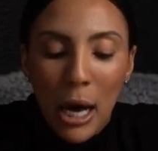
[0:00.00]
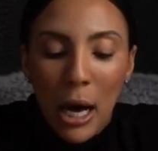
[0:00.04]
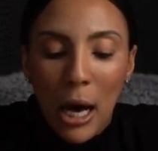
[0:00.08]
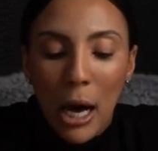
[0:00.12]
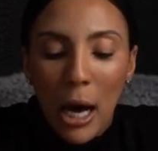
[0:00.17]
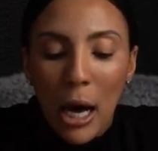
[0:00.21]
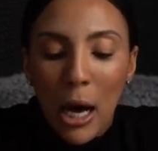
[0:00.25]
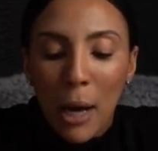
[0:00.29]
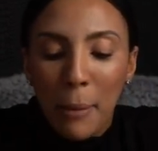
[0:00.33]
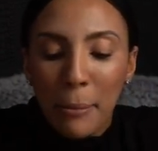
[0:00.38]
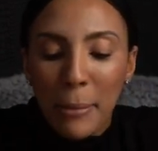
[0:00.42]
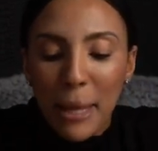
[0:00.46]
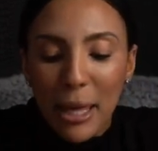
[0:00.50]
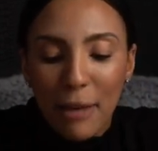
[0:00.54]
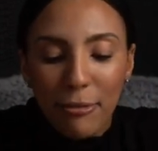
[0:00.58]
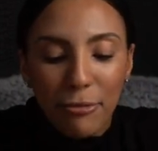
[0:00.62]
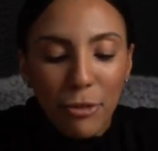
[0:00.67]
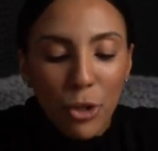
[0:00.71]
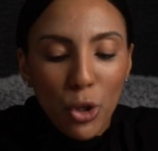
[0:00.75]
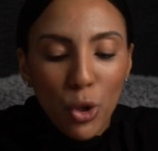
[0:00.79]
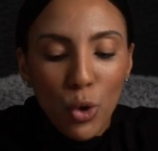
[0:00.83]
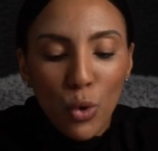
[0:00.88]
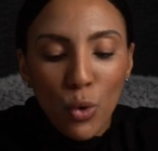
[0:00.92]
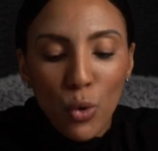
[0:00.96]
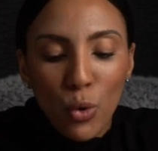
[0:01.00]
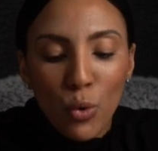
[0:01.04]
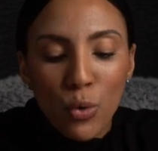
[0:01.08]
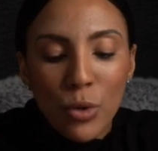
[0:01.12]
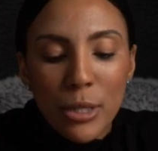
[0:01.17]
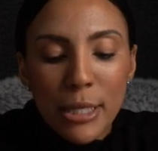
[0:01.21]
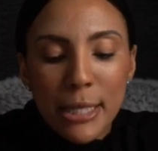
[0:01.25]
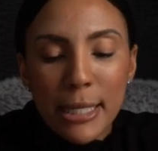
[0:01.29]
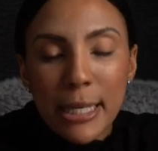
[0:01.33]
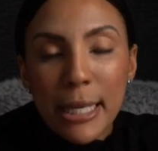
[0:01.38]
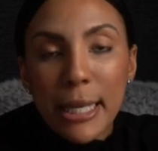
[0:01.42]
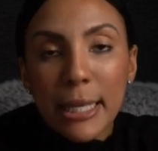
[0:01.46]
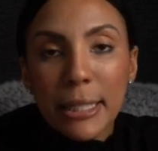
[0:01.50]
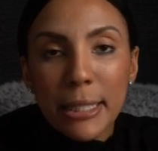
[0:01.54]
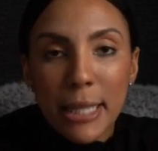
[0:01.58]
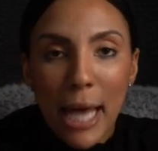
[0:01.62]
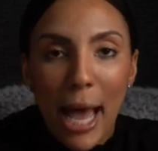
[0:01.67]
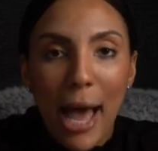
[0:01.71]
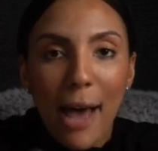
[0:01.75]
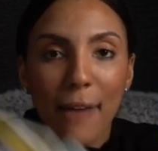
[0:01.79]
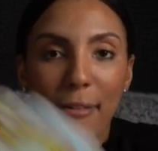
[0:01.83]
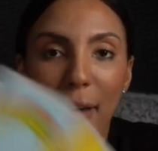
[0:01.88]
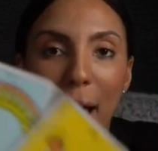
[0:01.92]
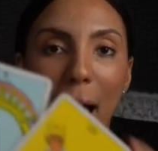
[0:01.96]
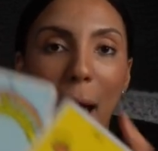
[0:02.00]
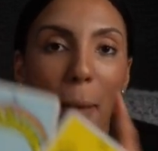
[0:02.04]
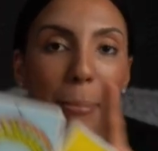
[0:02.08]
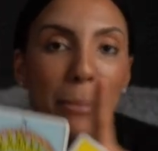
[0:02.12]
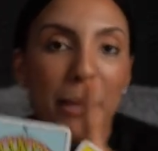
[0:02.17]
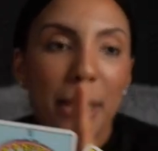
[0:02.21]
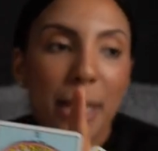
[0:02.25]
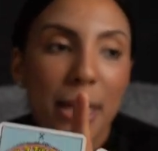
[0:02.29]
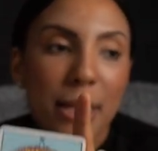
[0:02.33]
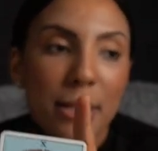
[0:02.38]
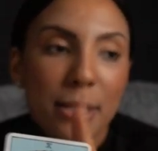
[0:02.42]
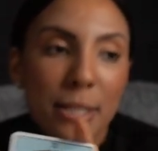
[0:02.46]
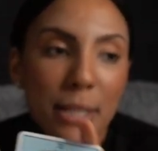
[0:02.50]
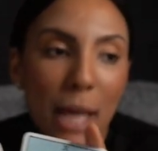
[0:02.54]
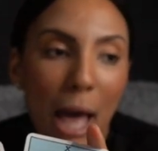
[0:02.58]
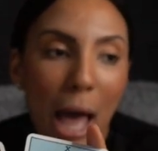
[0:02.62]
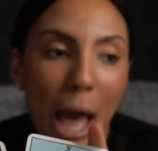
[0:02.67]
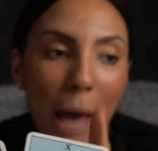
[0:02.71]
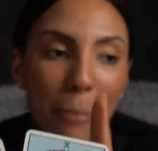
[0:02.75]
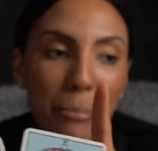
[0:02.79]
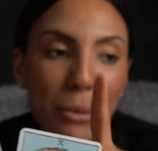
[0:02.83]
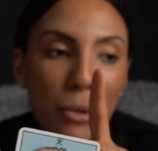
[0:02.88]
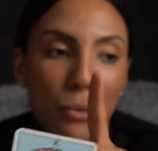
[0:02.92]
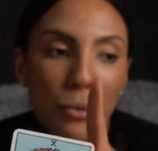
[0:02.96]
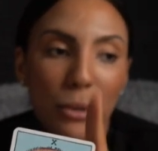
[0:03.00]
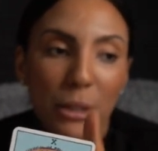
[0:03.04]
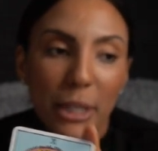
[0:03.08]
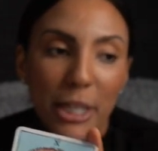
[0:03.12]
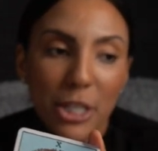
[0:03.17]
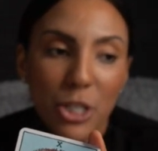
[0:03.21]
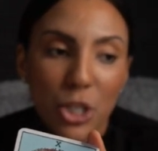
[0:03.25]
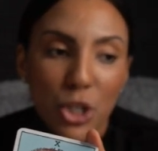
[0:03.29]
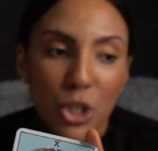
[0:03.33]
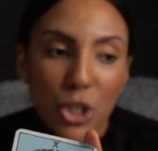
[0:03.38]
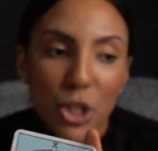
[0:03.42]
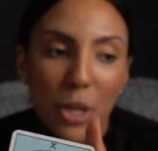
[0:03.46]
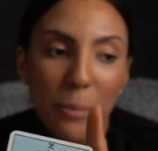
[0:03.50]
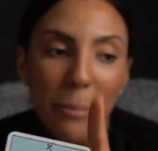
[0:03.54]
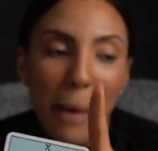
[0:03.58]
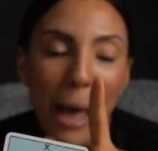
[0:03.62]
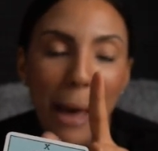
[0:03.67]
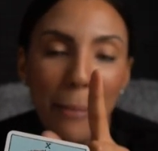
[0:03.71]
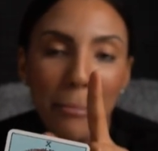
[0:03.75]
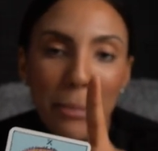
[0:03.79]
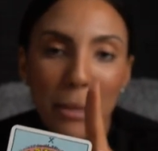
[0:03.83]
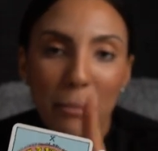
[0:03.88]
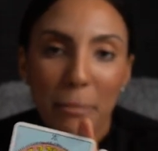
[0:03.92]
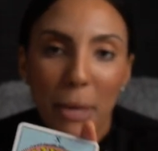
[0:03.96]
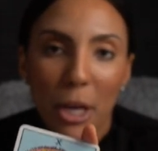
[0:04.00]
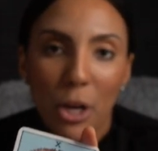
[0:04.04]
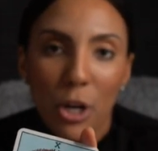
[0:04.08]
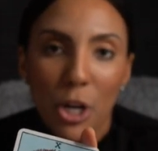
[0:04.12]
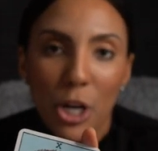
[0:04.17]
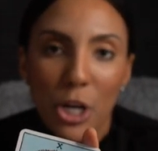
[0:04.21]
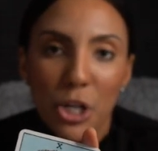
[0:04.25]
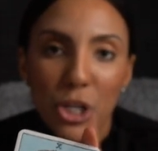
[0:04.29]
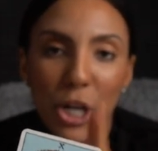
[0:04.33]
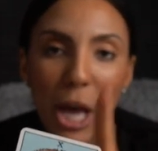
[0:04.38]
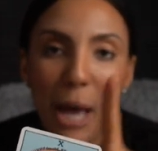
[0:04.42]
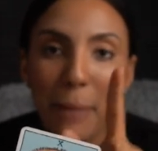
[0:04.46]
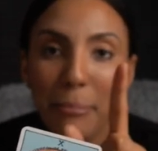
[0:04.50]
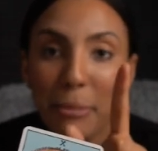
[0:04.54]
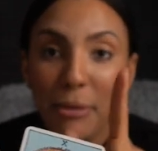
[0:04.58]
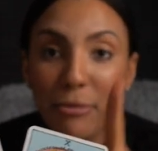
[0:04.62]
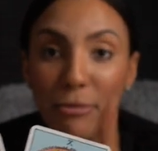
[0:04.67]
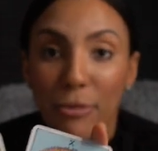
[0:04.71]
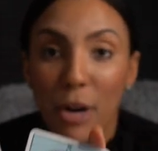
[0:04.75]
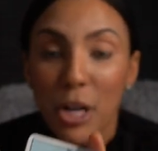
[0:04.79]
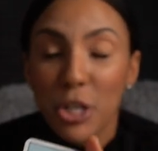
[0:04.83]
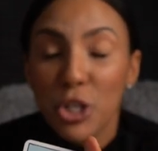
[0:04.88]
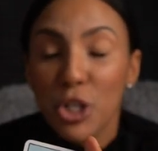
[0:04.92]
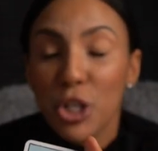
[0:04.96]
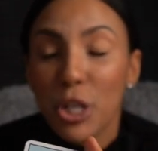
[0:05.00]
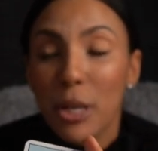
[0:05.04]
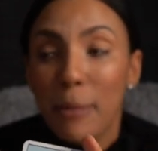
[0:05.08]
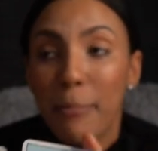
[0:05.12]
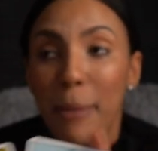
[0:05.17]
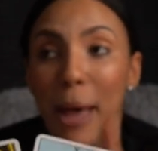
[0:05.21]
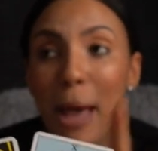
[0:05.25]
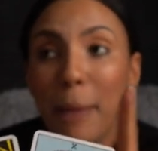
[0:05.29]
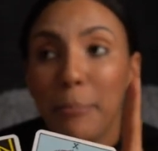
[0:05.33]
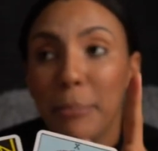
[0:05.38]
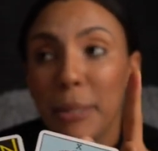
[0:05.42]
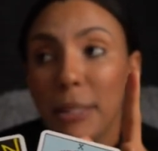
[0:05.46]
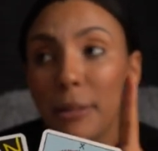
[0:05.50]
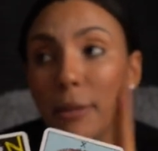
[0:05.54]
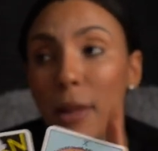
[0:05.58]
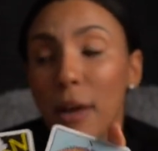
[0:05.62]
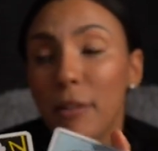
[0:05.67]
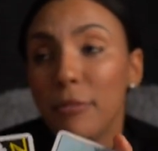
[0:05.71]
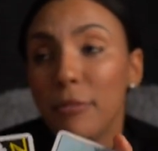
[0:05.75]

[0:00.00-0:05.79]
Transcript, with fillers: Um, if you seek to have happiness, happy relationship, happy marriage, happy friendship, happy love